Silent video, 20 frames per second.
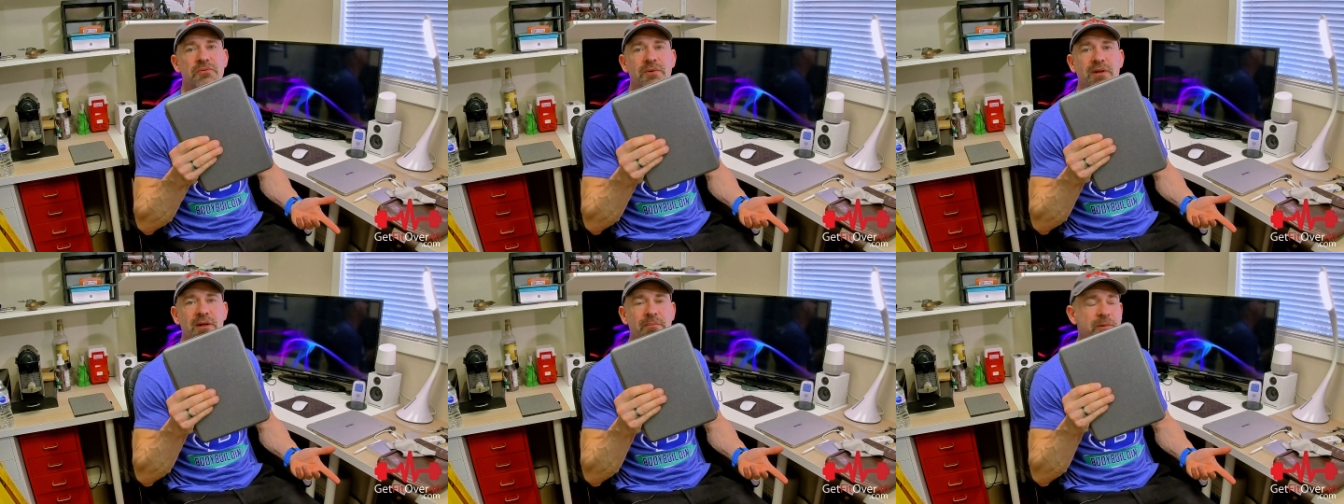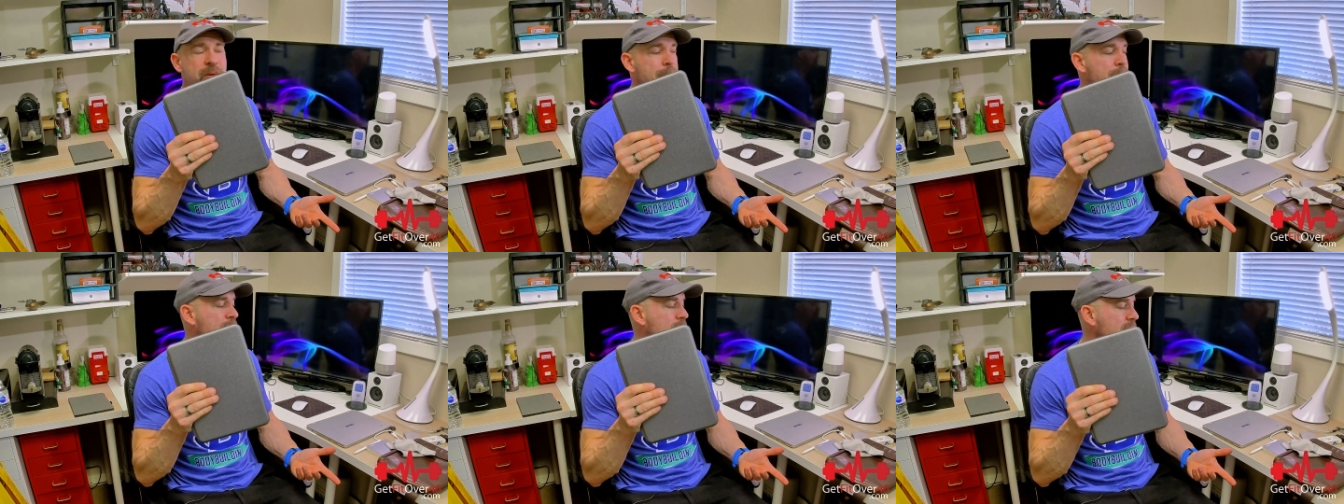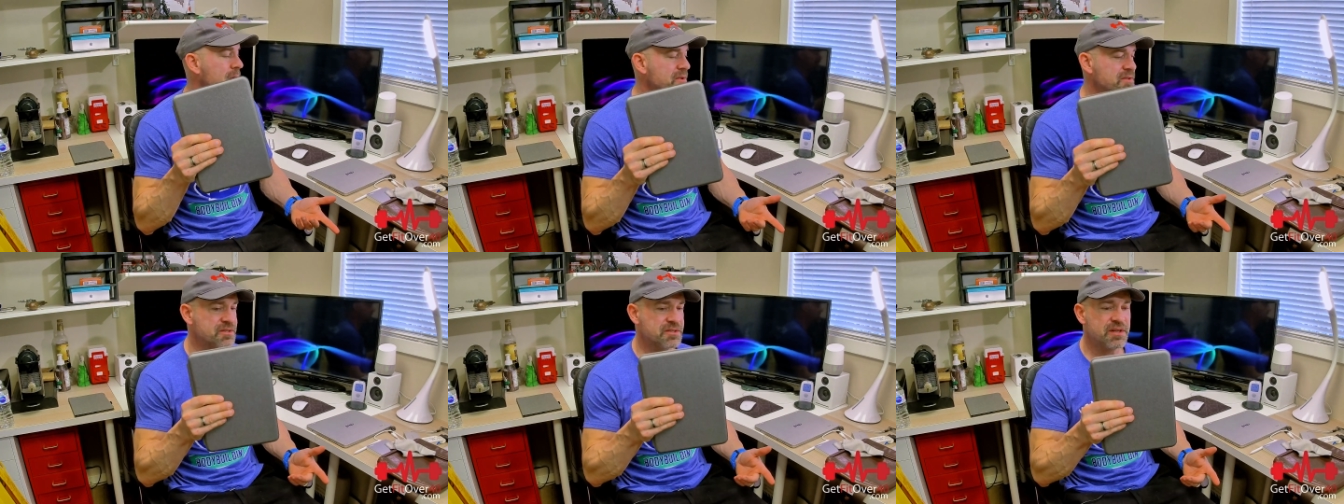while I'm
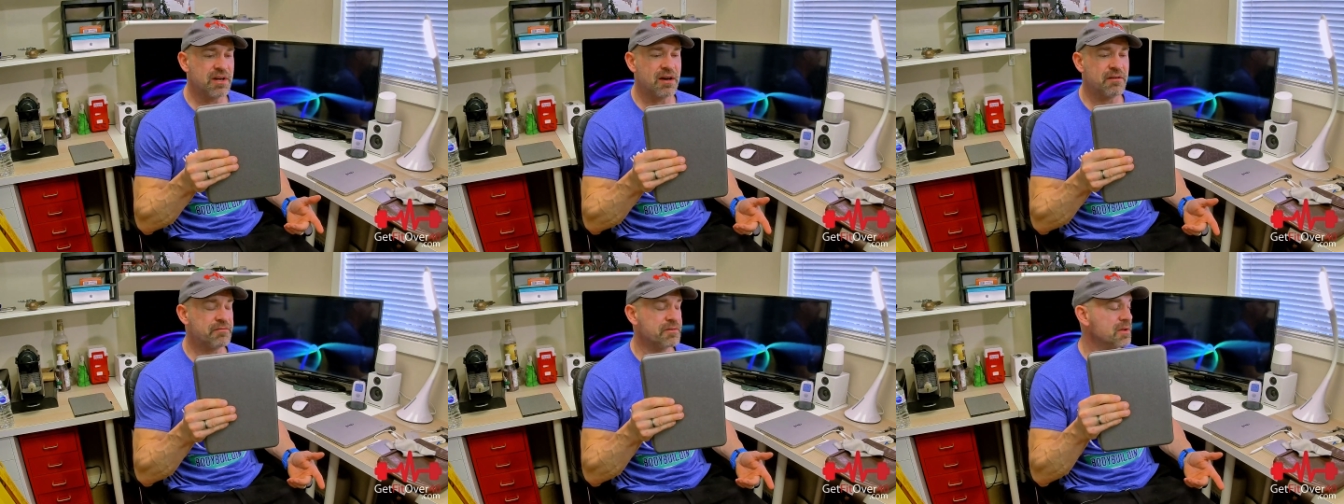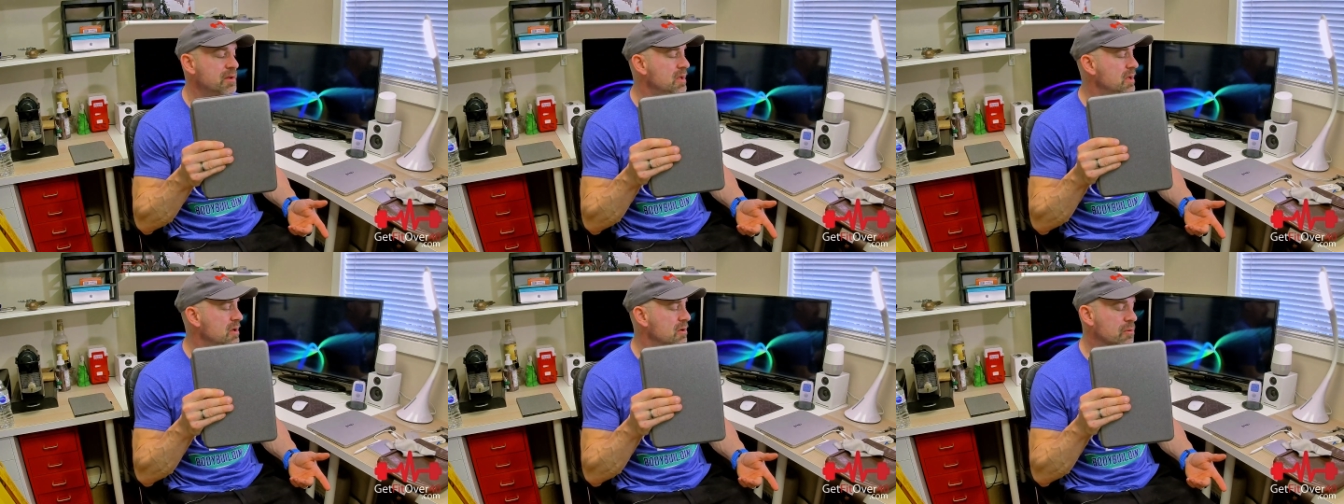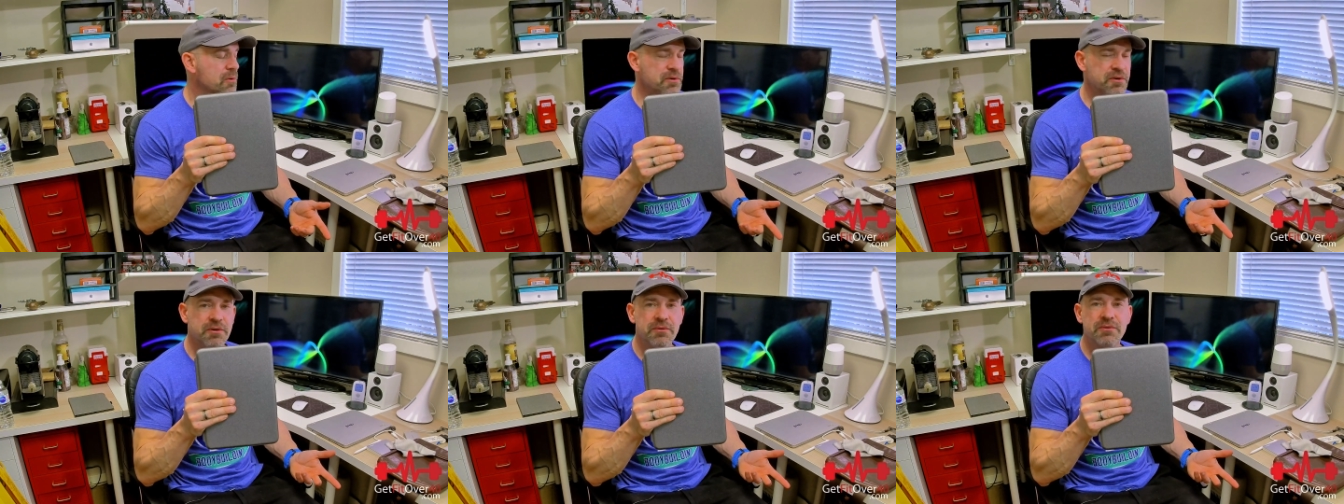importing stuff
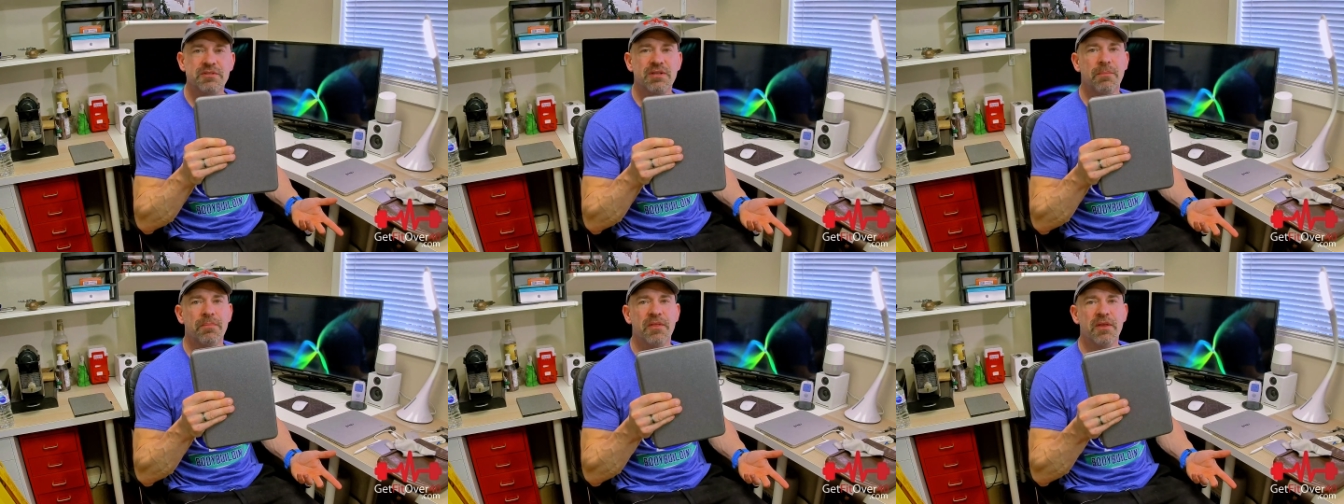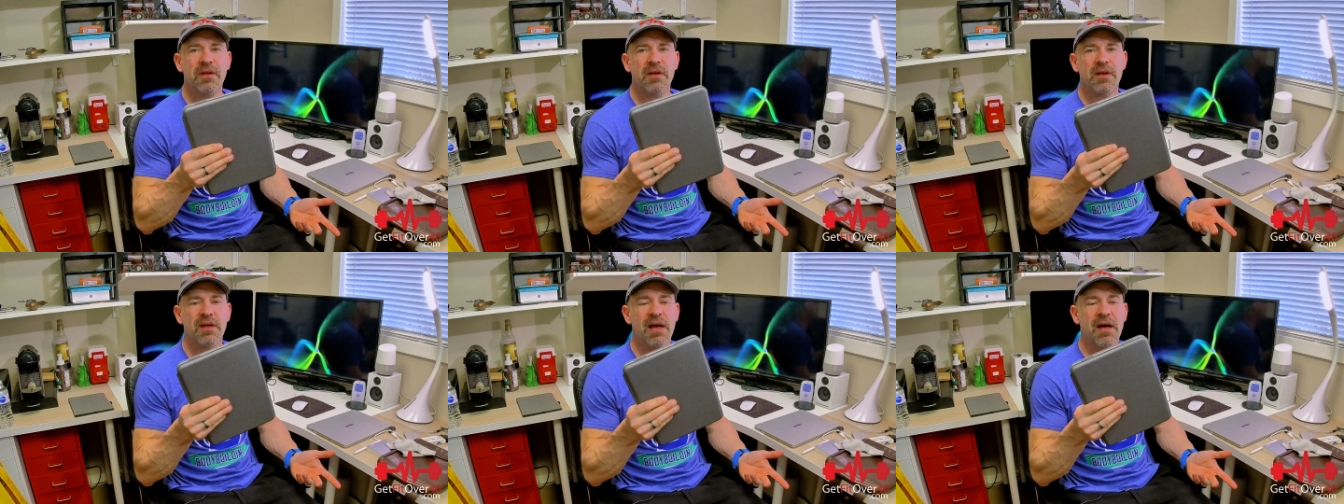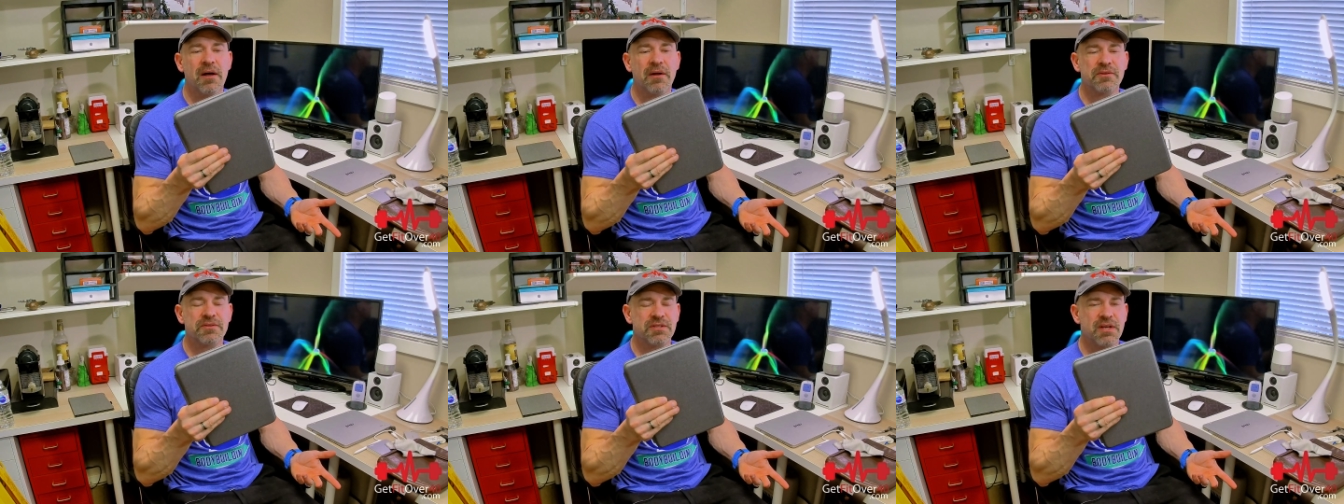or do something
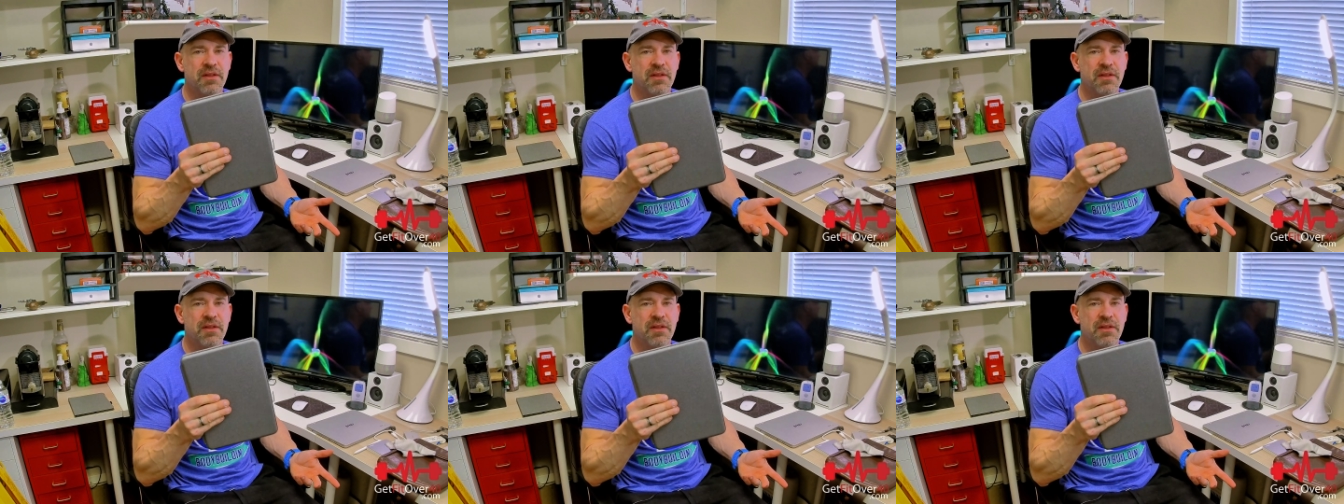else.